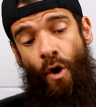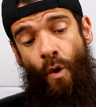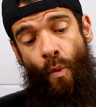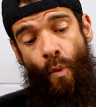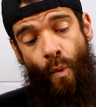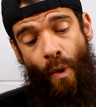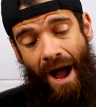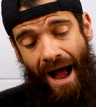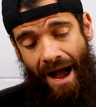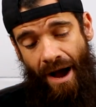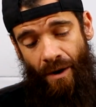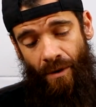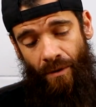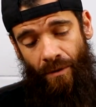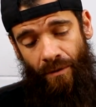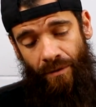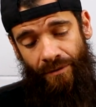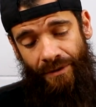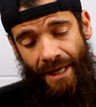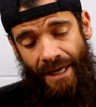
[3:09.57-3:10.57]

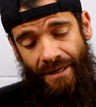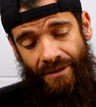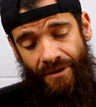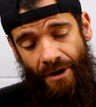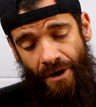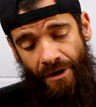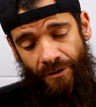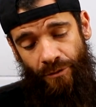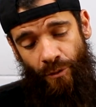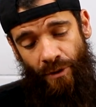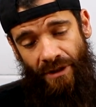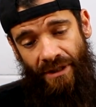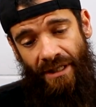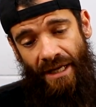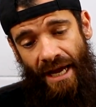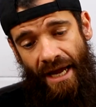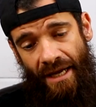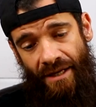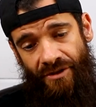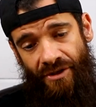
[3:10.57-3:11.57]
Wow, they started doing
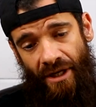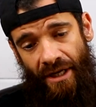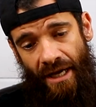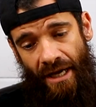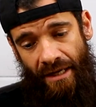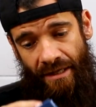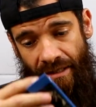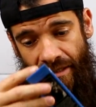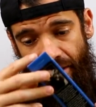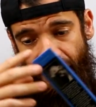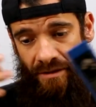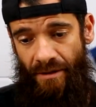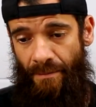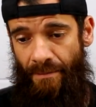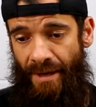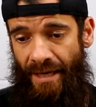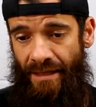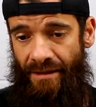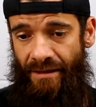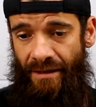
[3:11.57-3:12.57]
the H again. This is
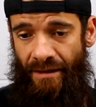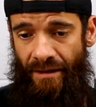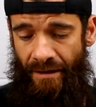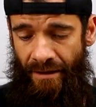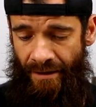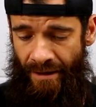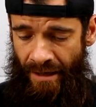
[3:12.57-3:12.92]
amazing.